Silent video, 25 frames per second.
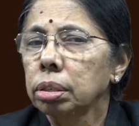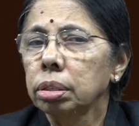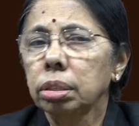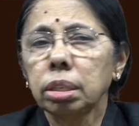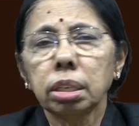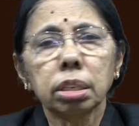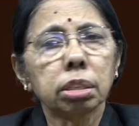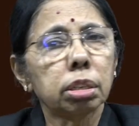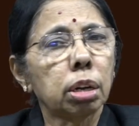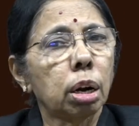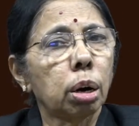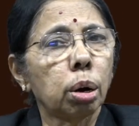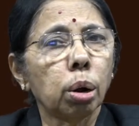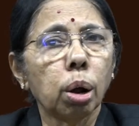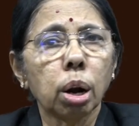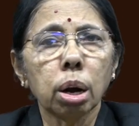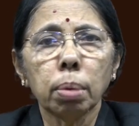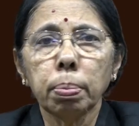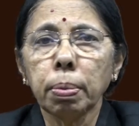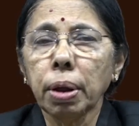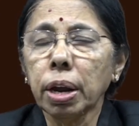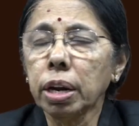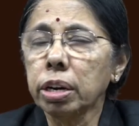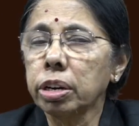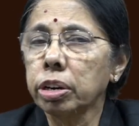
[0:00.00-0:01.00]
these are all
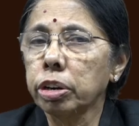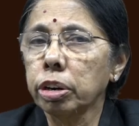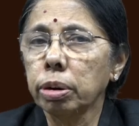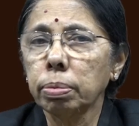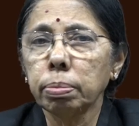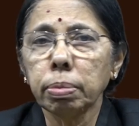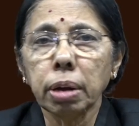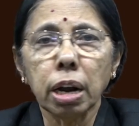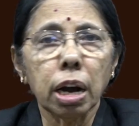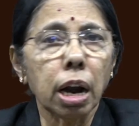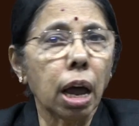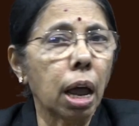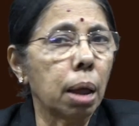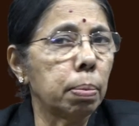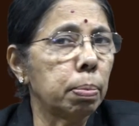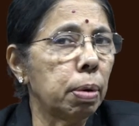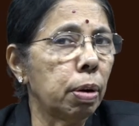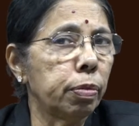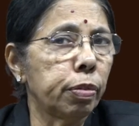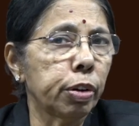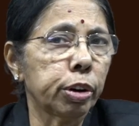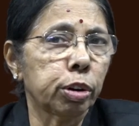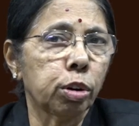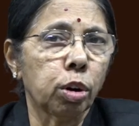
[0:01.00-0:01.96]
make him a liable for